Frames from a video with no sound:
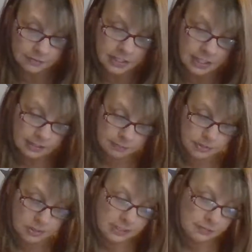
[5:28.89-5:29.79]
And I
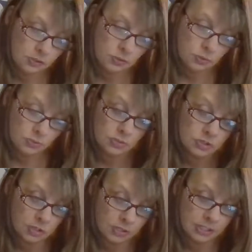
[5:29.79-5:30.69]
believe you
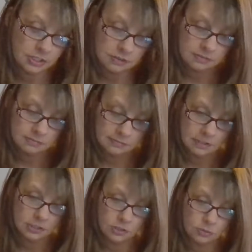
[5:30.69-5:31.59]
started,
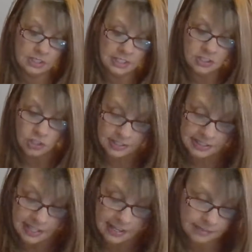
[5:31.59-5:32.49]
you did just
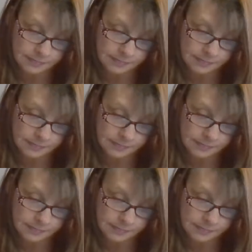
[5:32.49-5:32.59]
that.